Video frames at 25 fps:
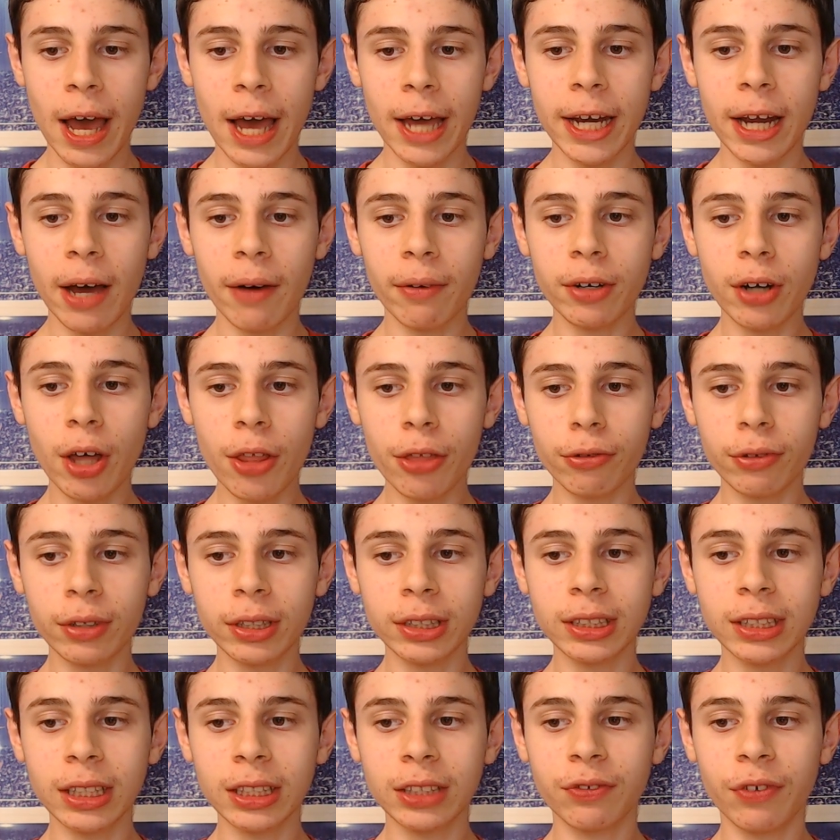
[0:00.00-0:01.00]
Now, another
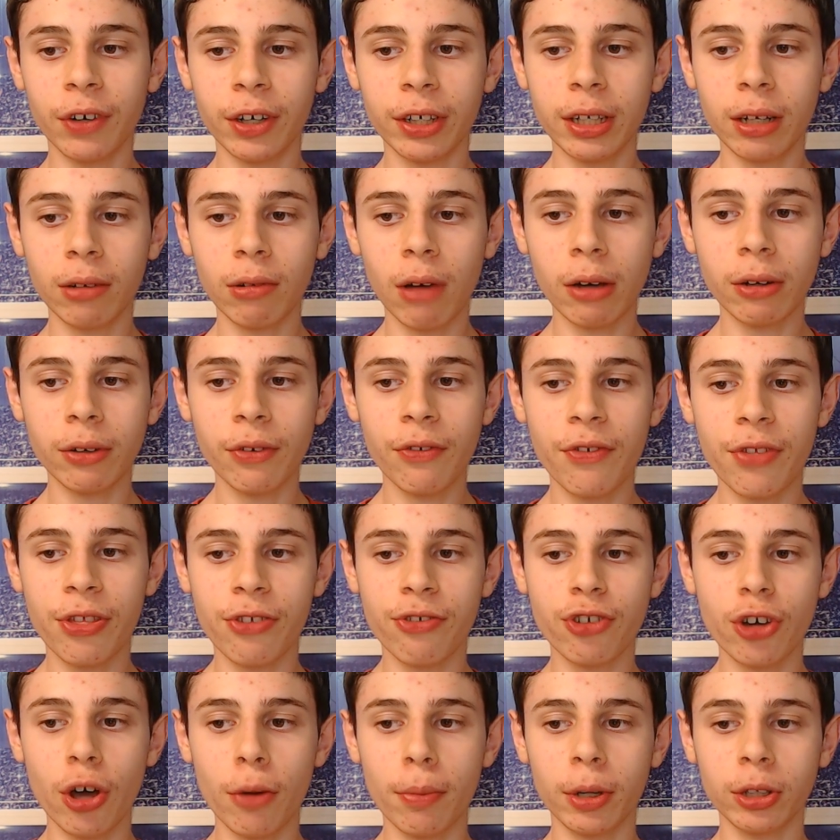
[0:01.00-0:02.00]
reason it's very unlikely for the
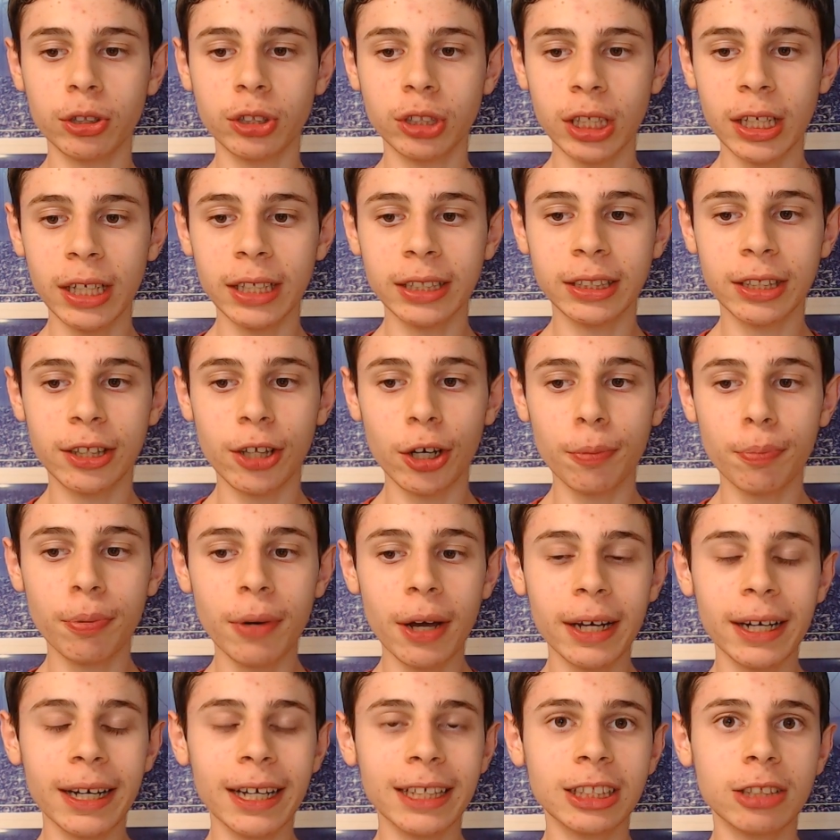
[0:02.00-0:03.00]
Showboats is they're
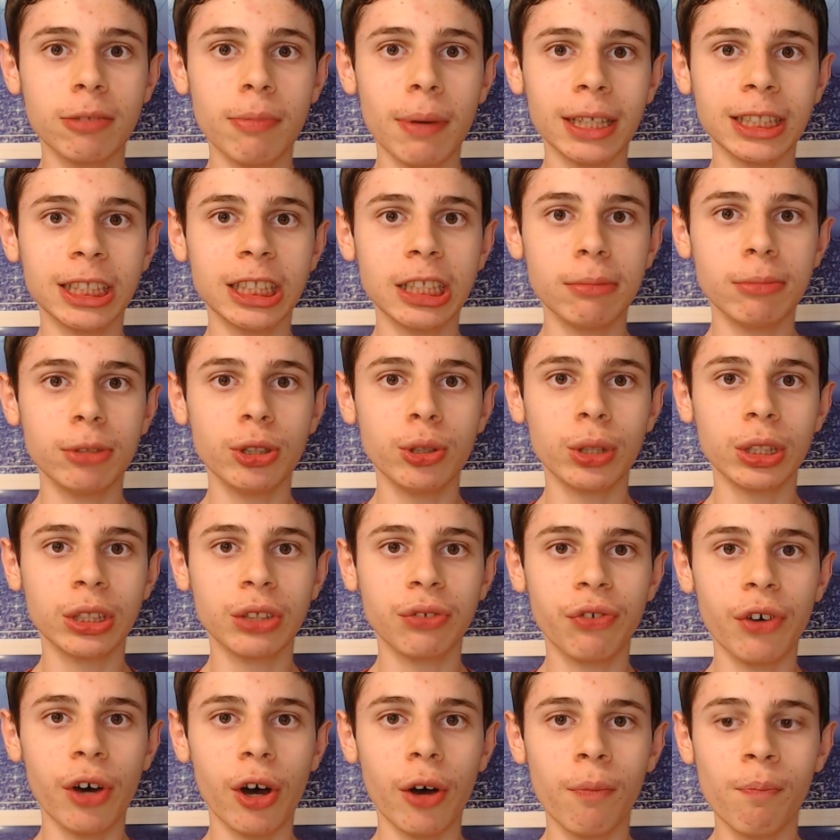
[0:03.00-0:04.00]
playing against the best team in the
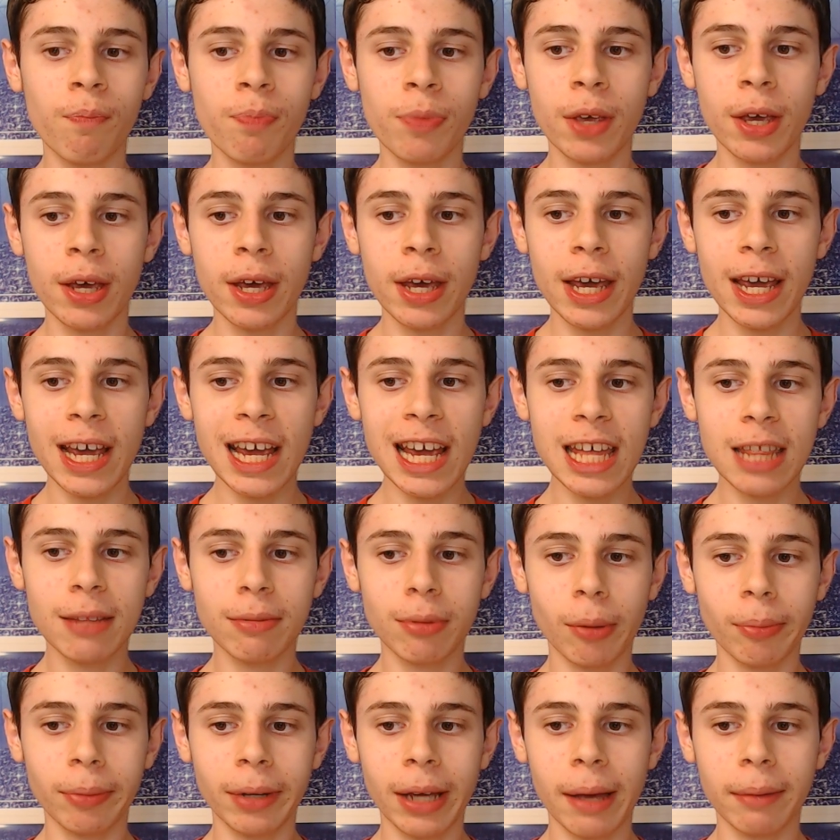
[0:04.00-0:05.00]
USFL in the
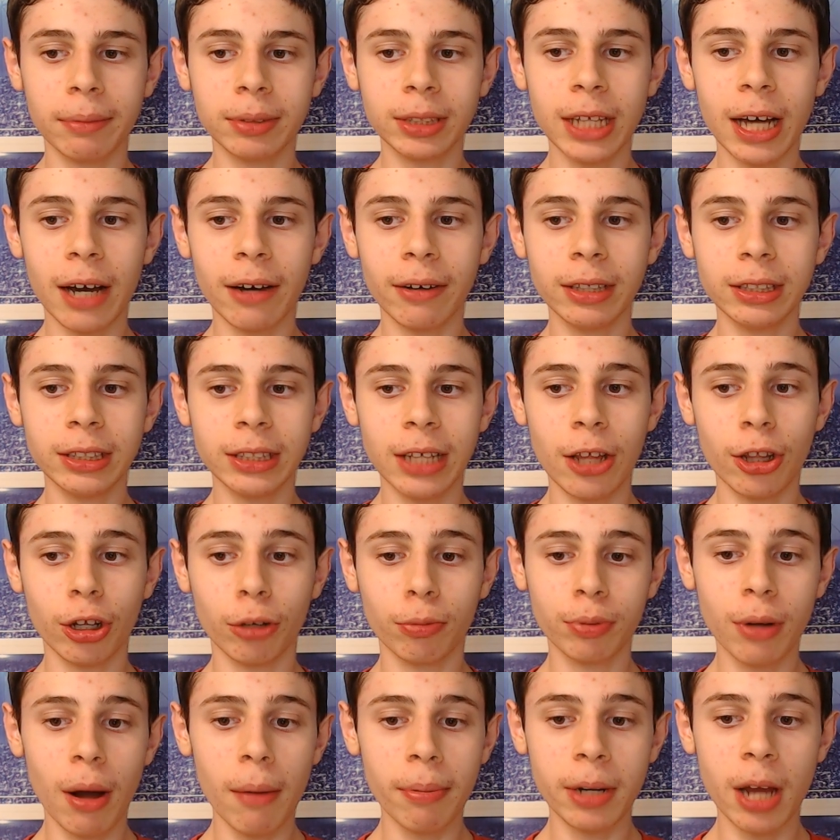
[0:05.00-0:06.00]
Birmingham Stallions, and they're
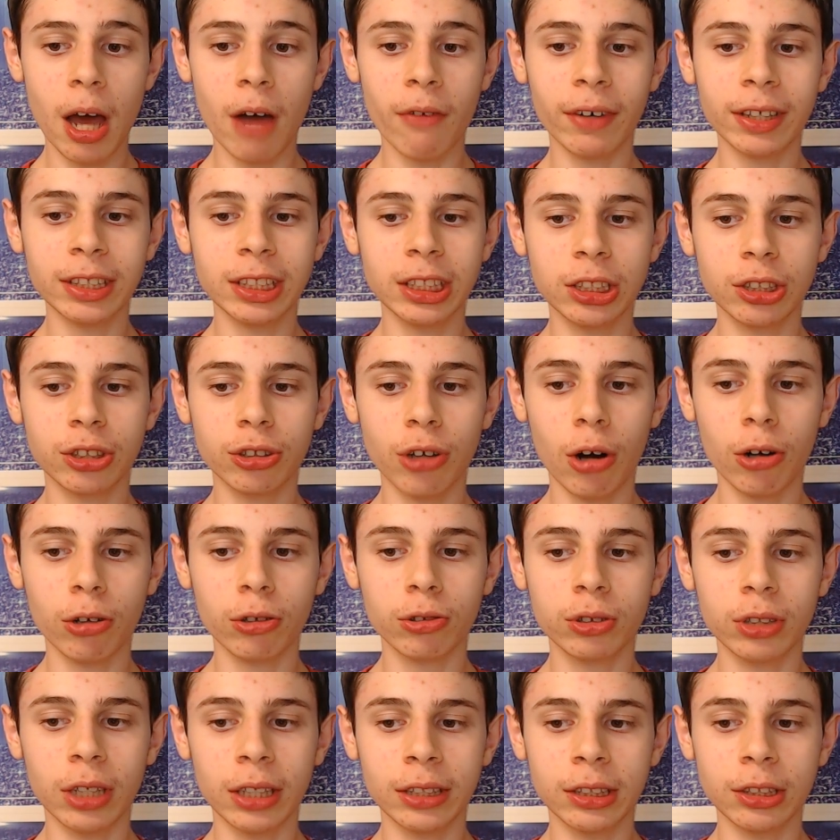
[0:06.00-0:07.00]
probably not resting
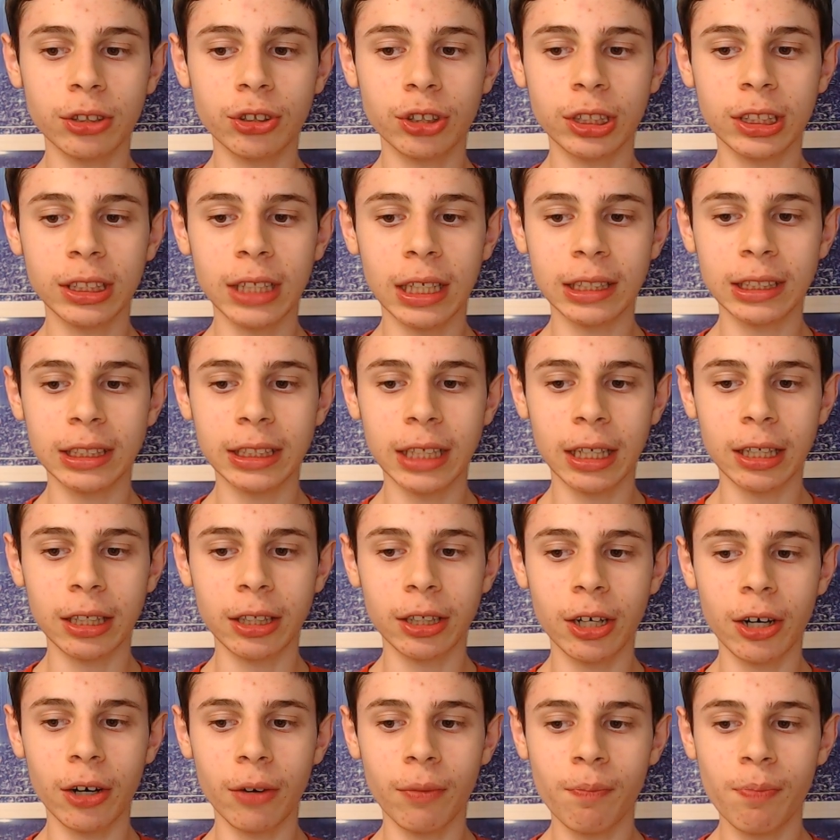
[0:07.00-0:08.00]
starters, as I just said a second
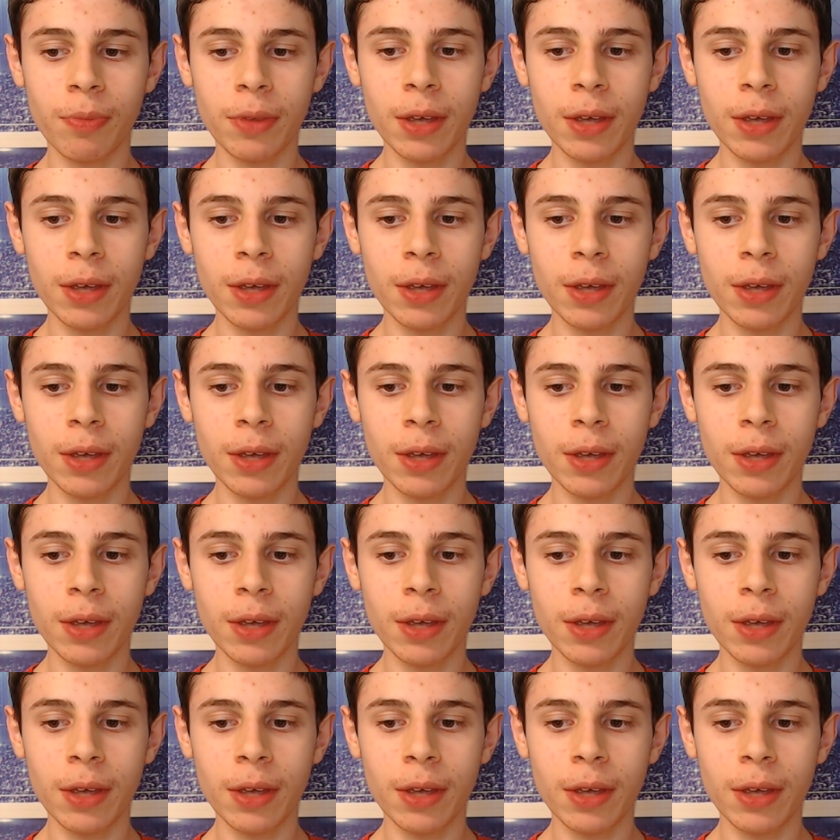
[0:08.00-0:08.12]
ago.